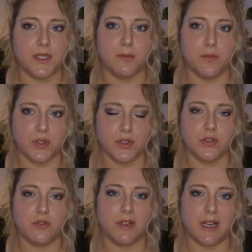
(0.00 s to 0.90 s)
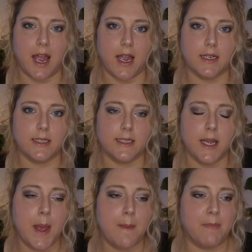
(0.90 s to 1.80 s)
the muscles relax
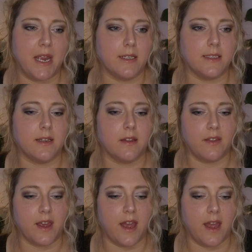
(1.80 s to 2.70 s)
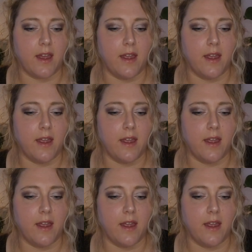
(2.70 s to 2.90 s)
means that there